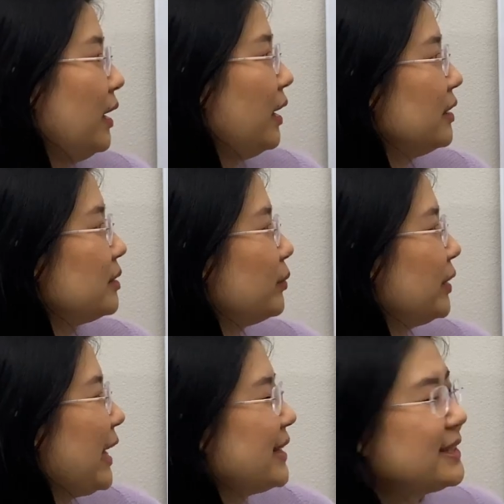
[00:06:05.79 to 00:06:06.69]
It's more
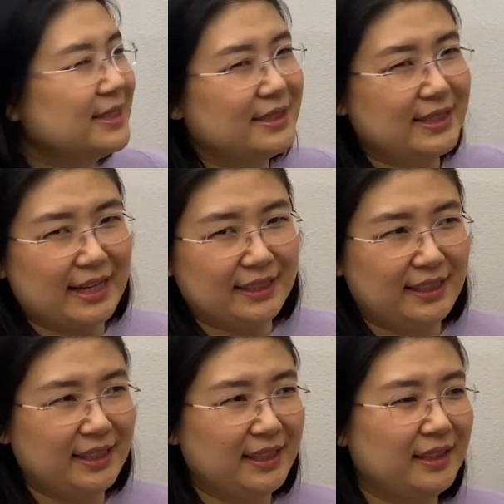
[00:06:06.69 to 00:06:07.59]
that
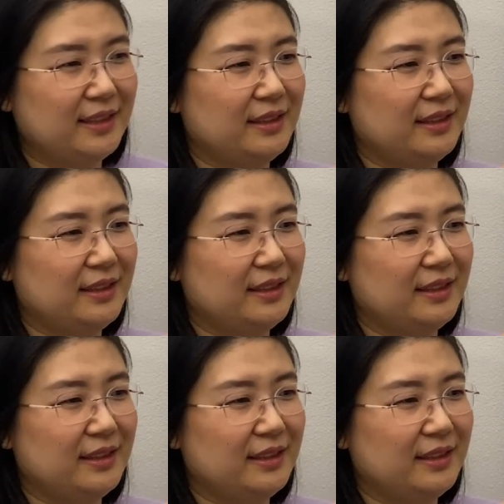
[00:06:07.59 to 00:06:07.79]
steady,